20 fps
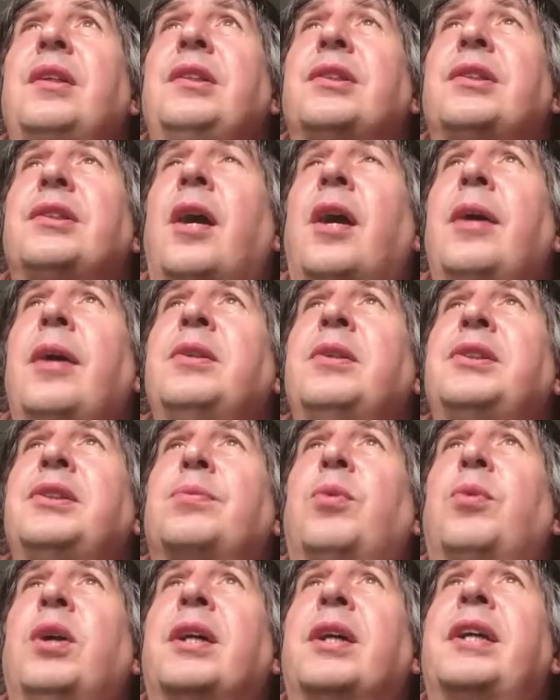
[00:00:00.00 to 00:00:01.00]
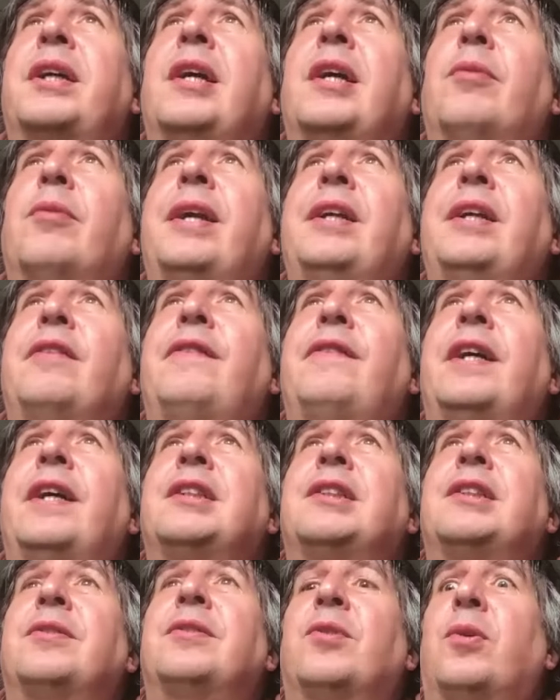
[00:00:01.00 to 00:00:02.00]
So I was working at Reading
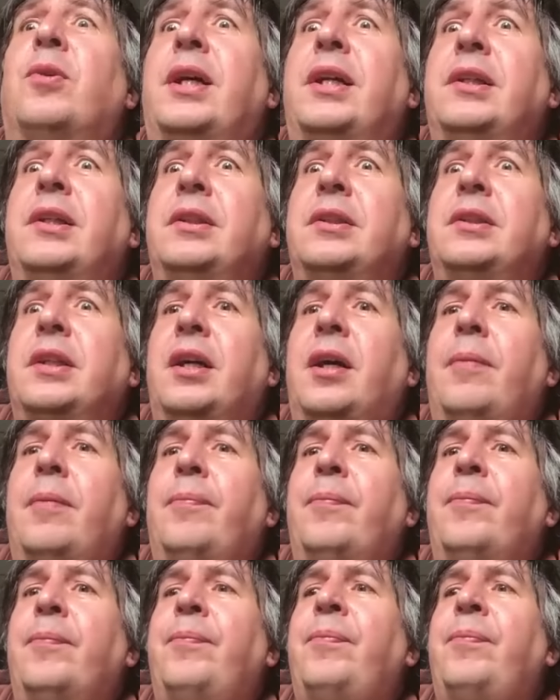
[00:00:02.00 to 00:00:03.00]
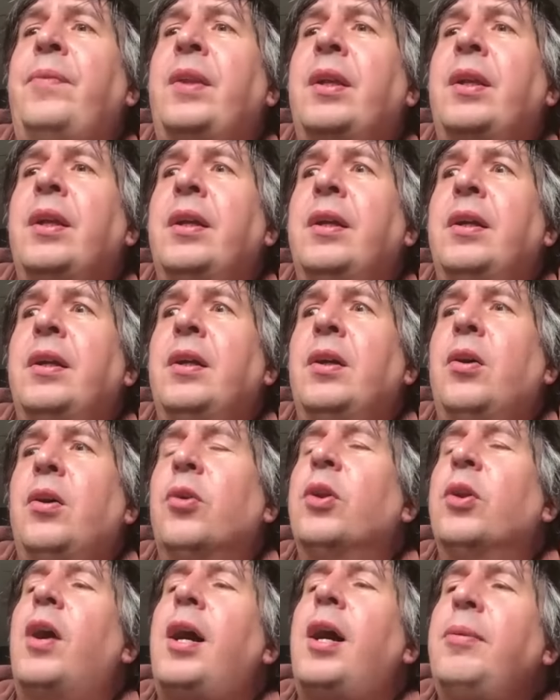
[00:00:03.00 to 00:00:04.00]
Festival, and
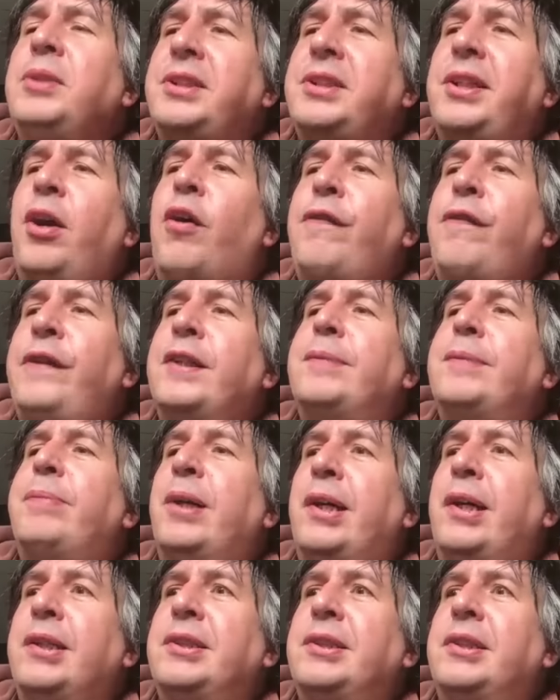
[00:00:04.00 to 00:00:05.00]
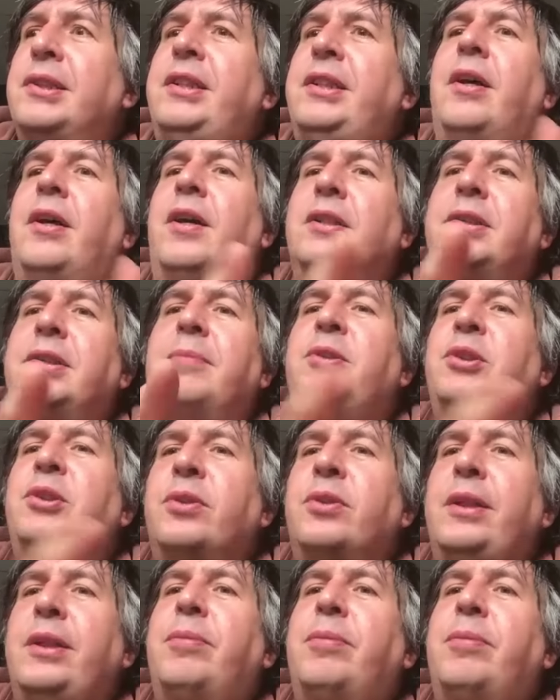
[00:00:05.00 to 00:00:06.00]
although I was the office person, as I'm
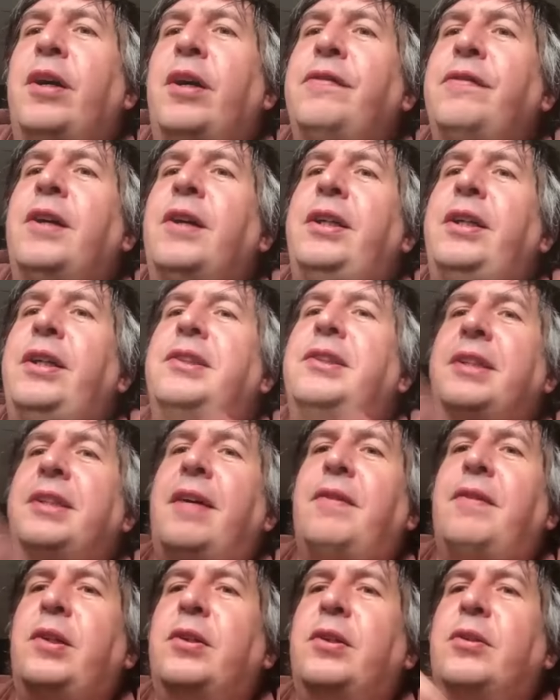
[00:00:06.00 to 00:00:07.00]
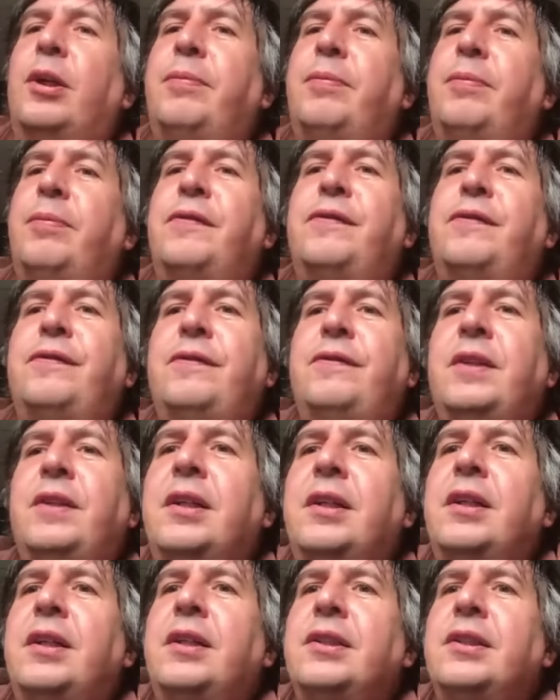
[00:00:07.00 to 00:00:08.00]
sure you both know, you used to have a group of
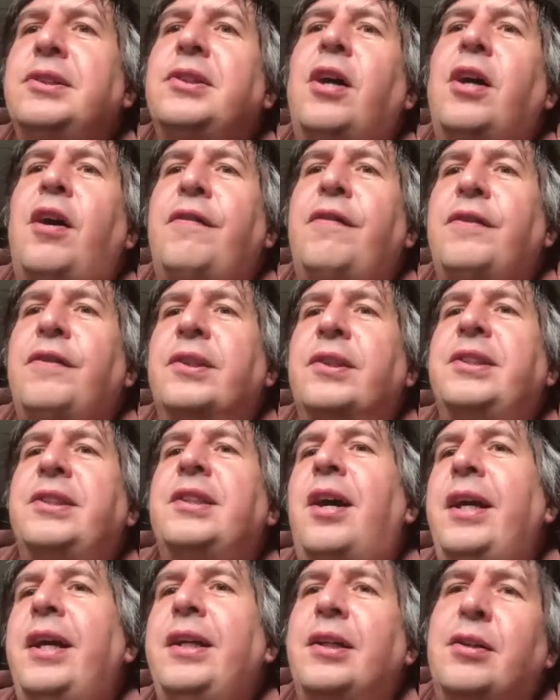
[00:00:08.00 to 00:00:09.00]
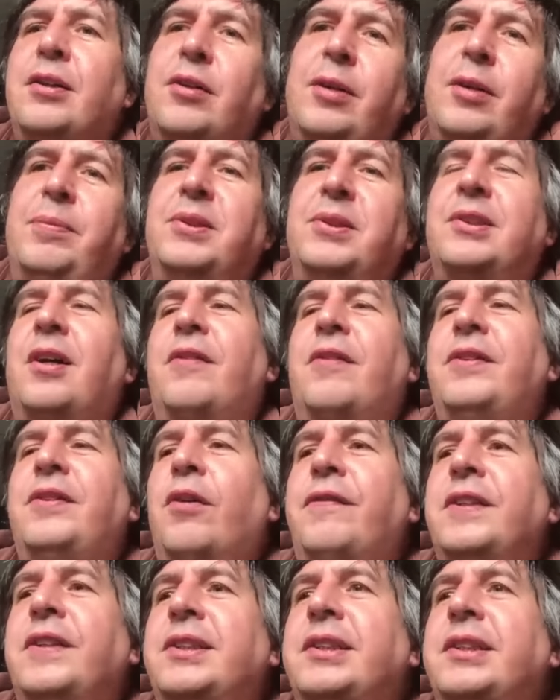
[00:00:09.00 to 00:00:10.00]
staff on the site and a group of staff in
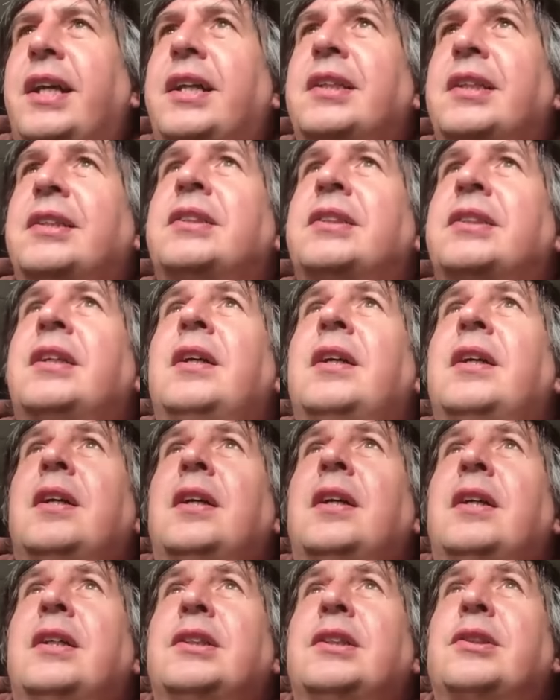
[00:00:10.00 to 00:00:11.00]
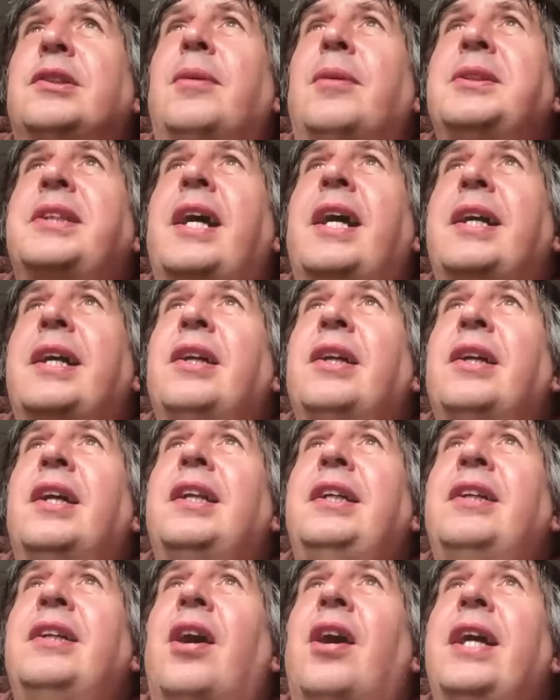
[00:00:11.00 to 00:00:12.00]
the office. And so I was getting an
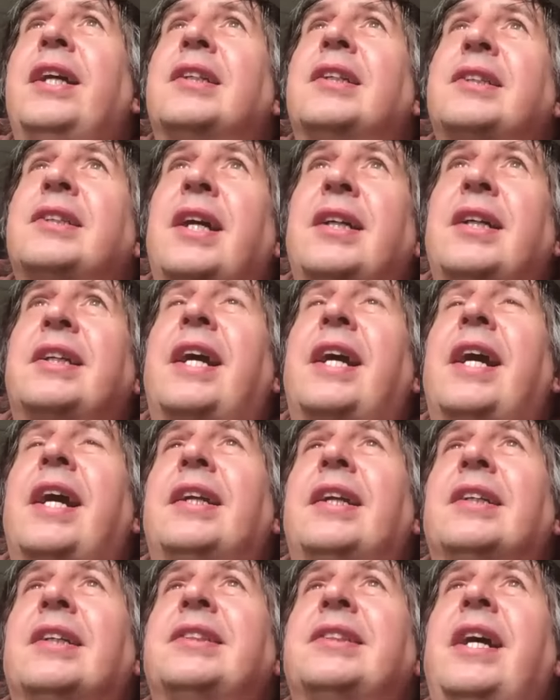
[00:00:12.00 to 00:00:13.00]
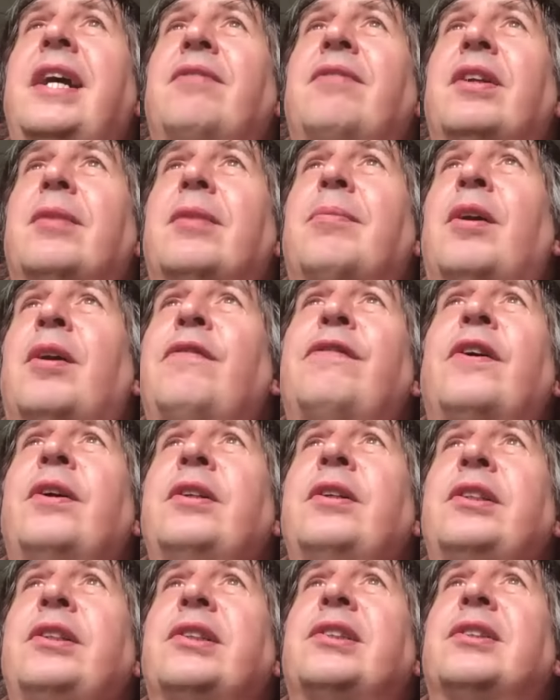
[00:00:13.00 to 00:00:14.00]
early night, because I had to get in at 7, and my
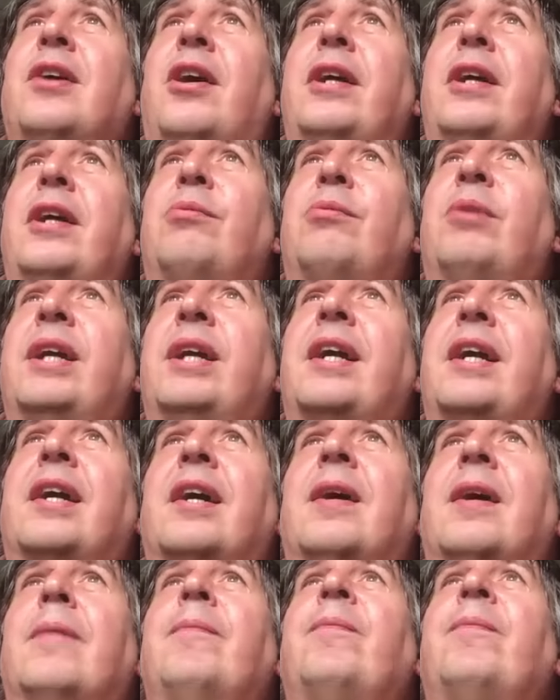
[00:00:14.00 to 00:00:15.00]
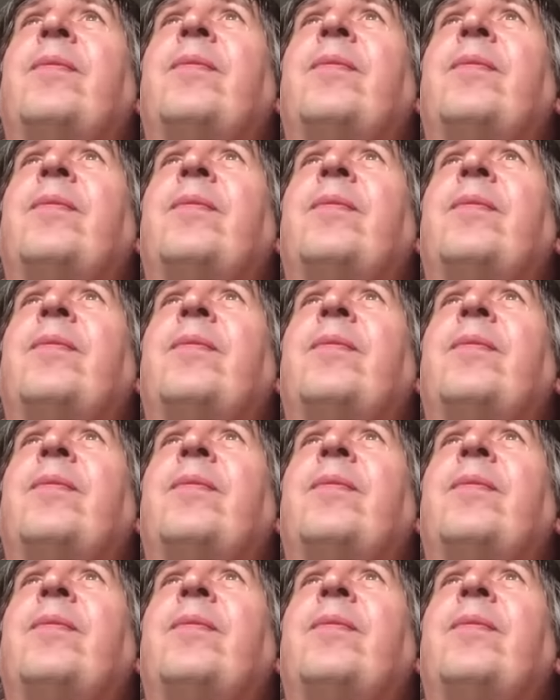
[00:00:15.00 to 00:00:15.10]
phone just started ringing at